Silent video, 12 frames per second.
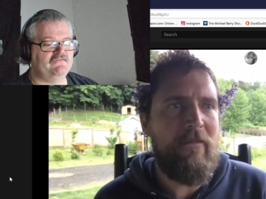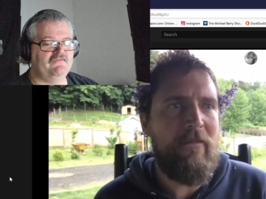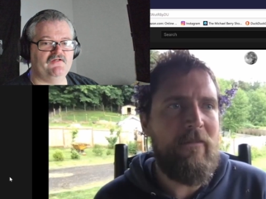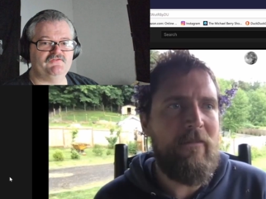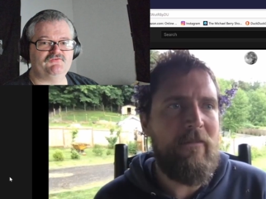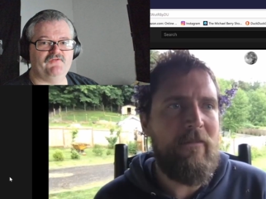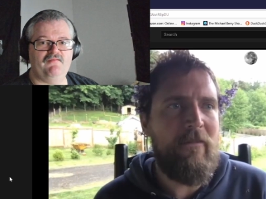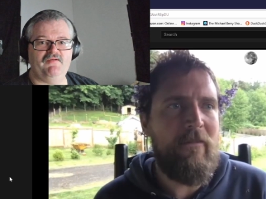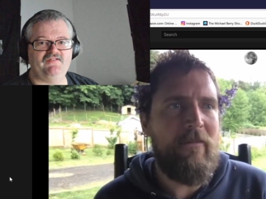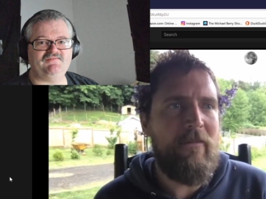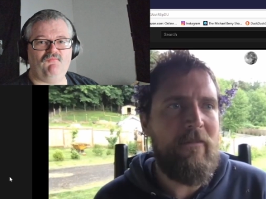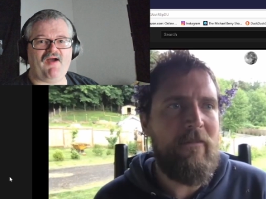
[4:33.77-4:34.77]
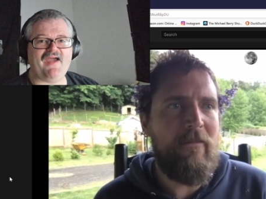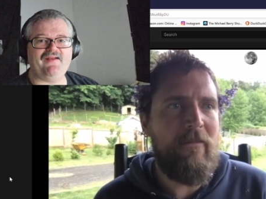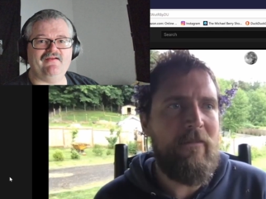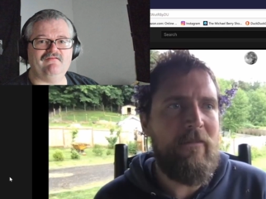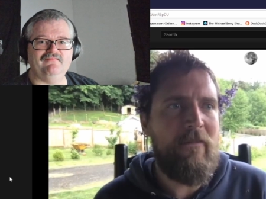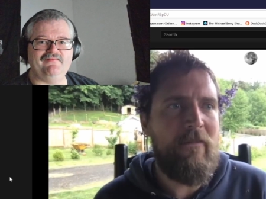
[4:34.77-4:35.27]
Speaker 1: there screaming, "It's a wide
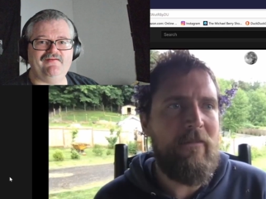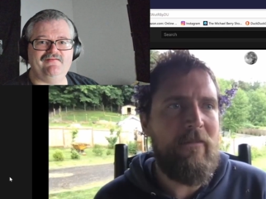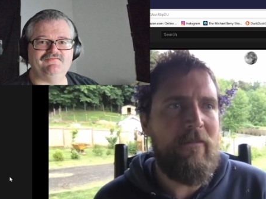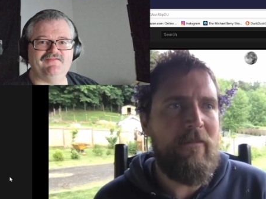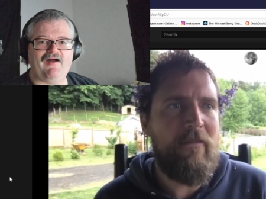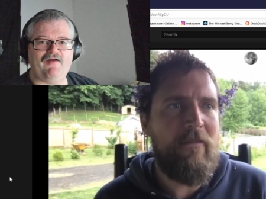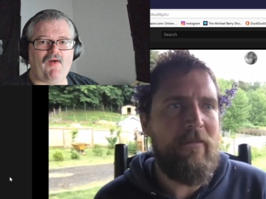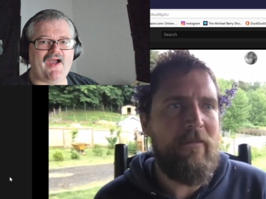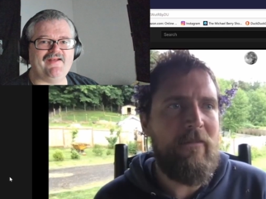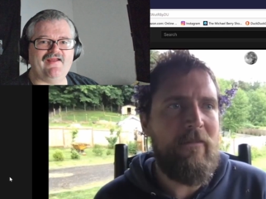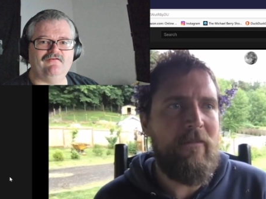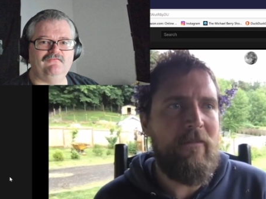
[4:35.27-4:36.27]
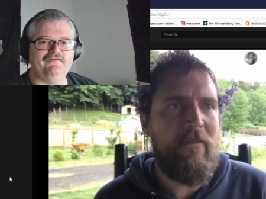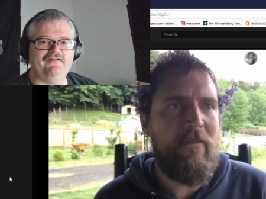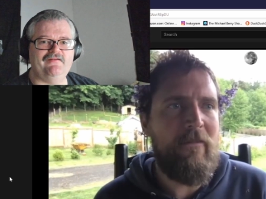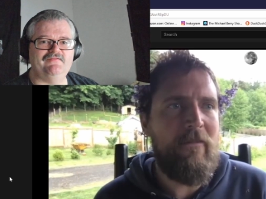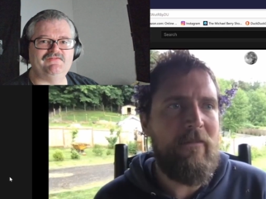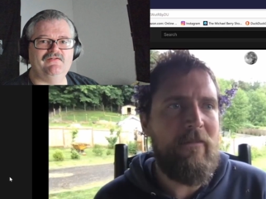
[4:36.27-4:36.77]
angle lens, wide angle
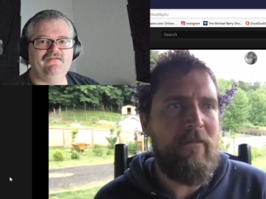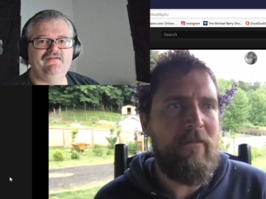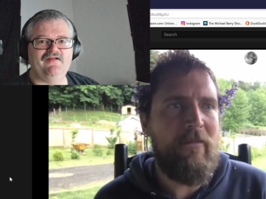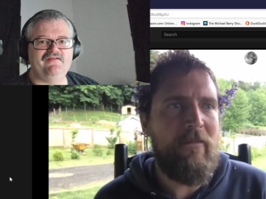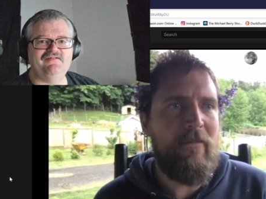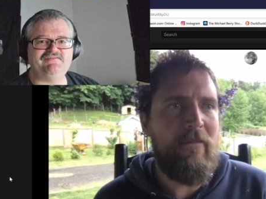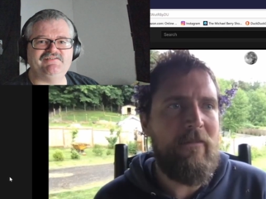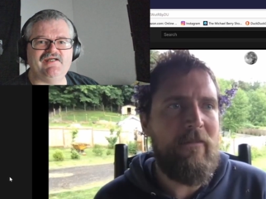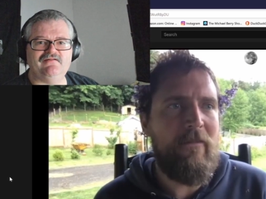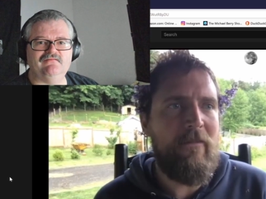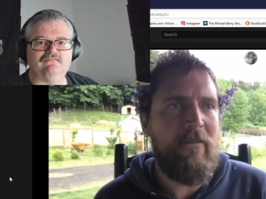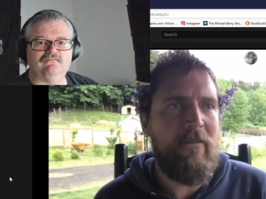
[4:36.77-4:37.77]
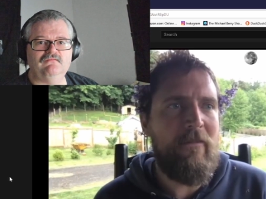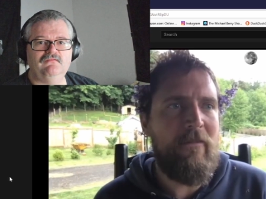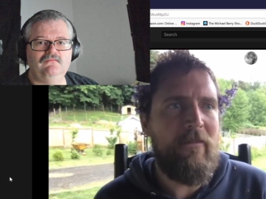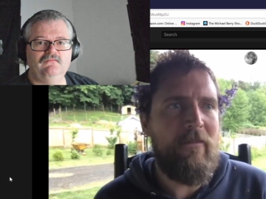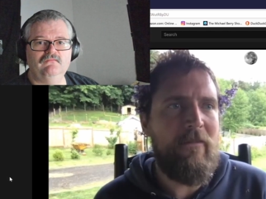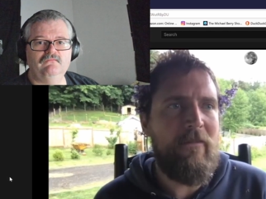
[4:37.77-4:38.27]
lens." You know, you cheating.
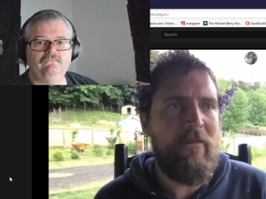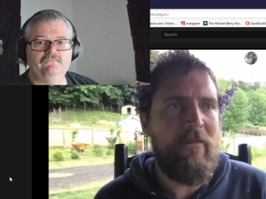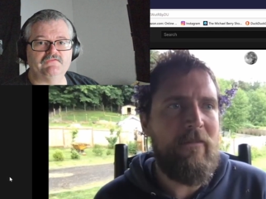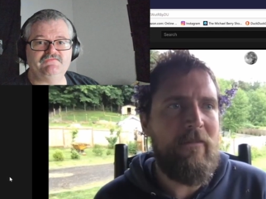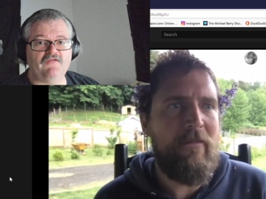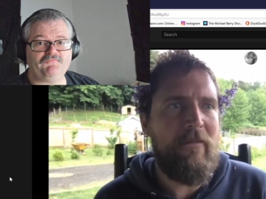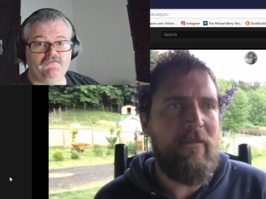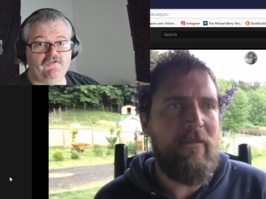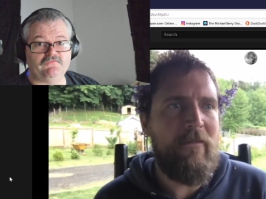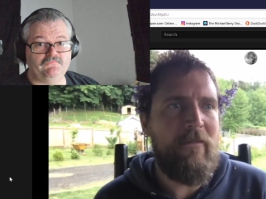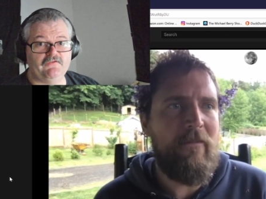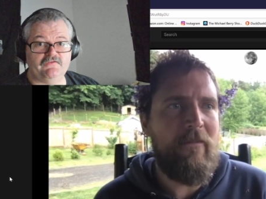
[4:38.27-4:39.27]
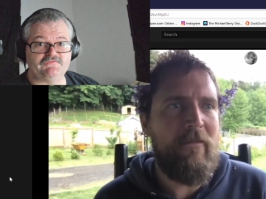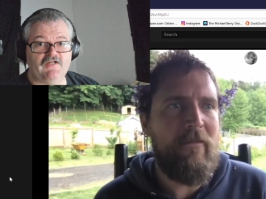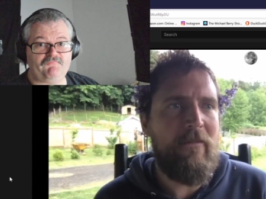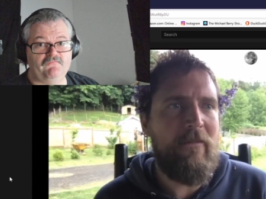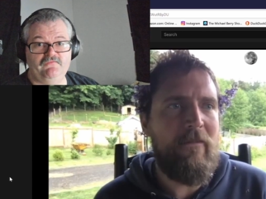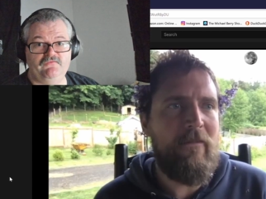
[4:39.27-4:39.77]
There's nothing you can. There's
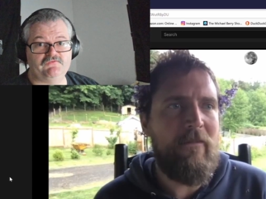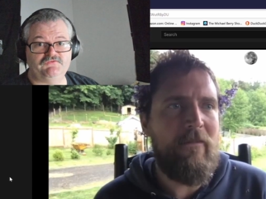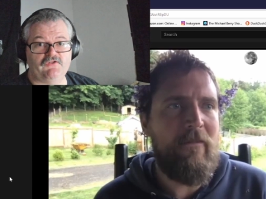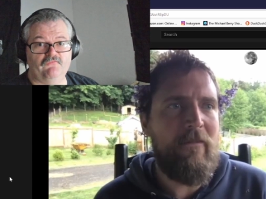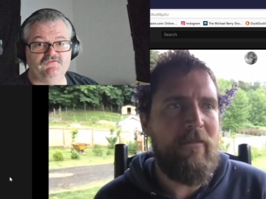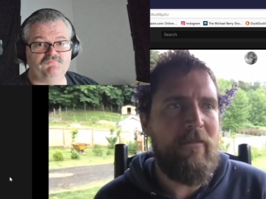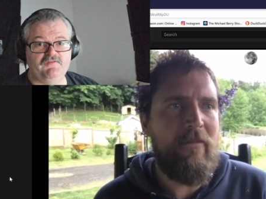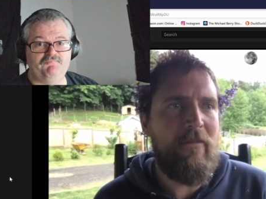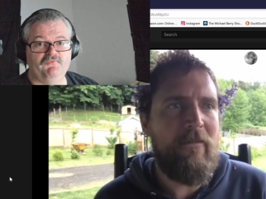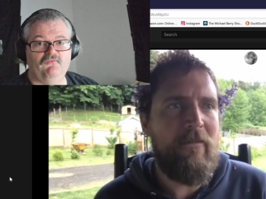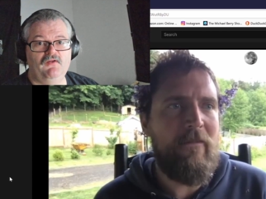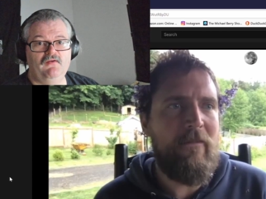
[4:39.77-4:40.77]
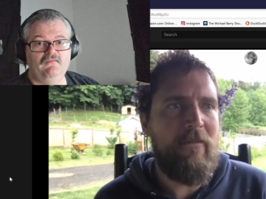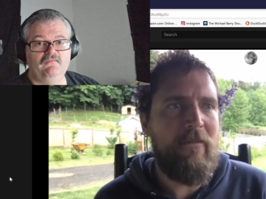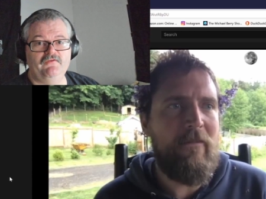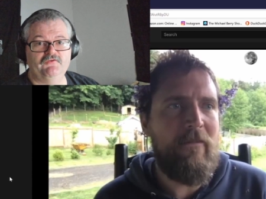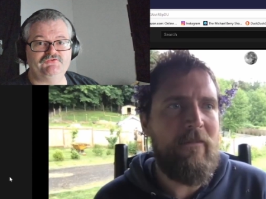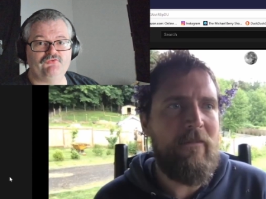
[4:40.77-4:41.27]
nothing you can show these people.
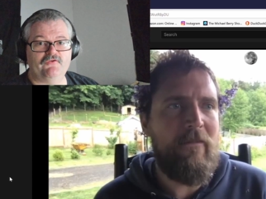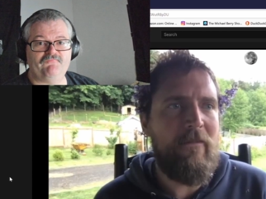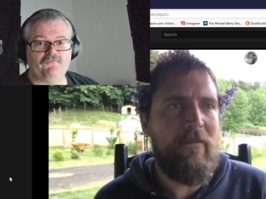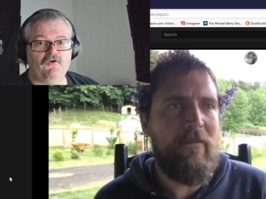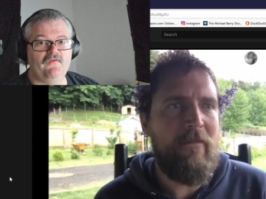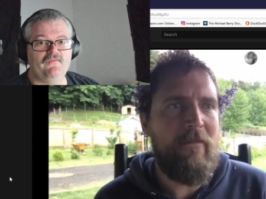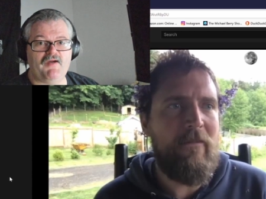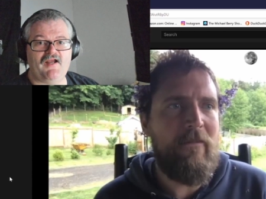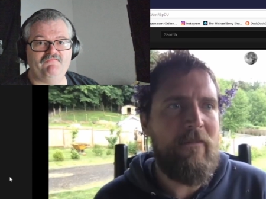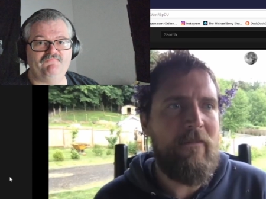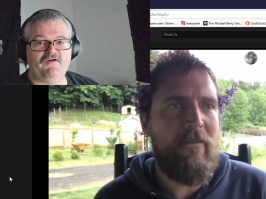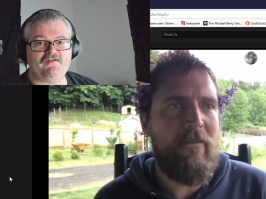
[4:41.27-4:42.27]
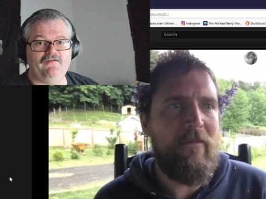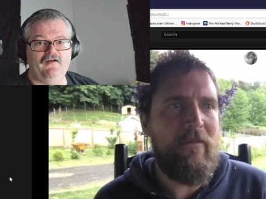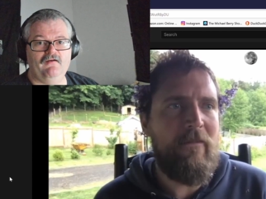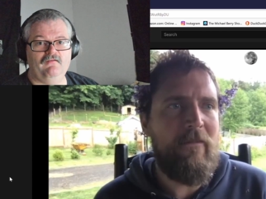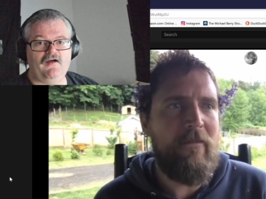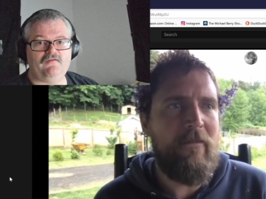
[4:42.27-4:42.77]
You know, short of throwing them out of a fucking
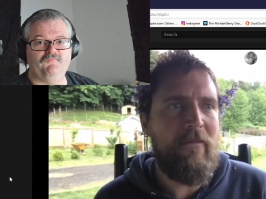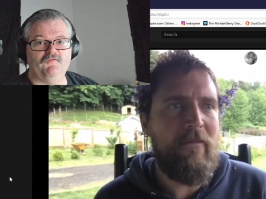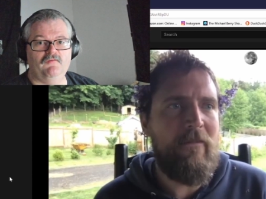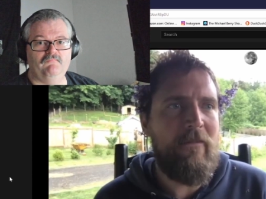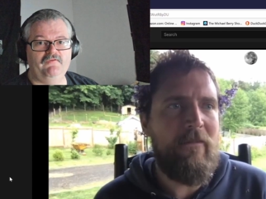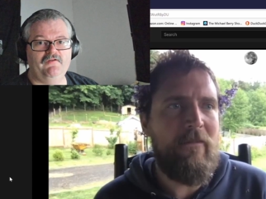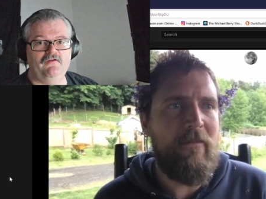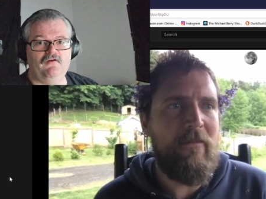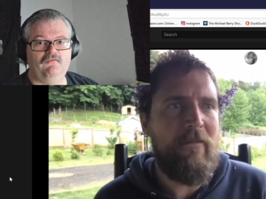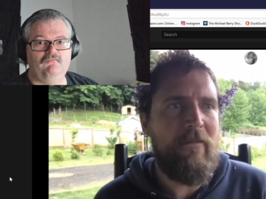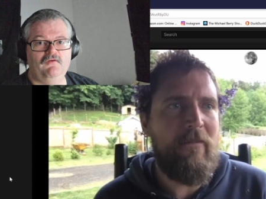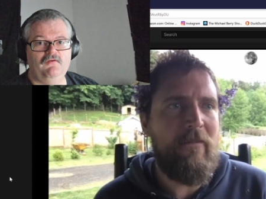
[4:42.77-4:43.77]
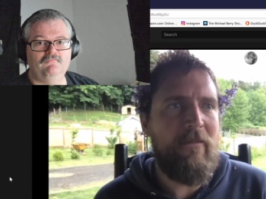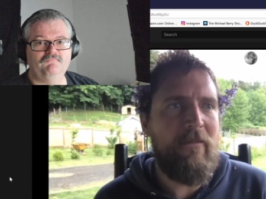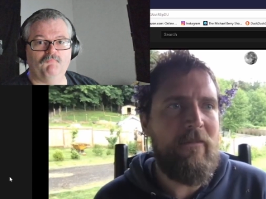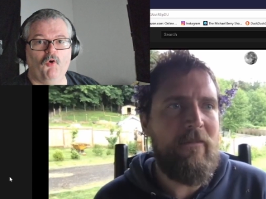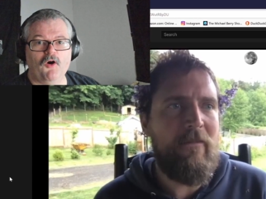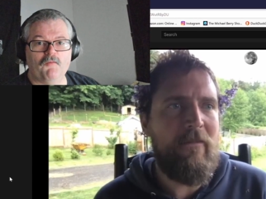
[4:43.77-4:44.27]
airlock from you know
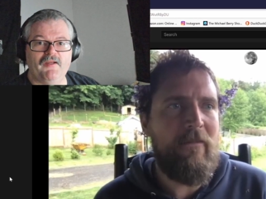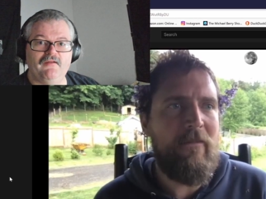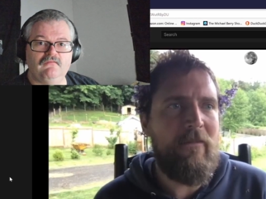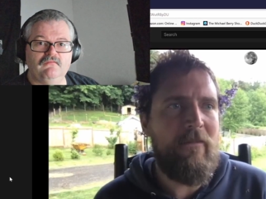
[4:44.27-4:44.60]
from orbit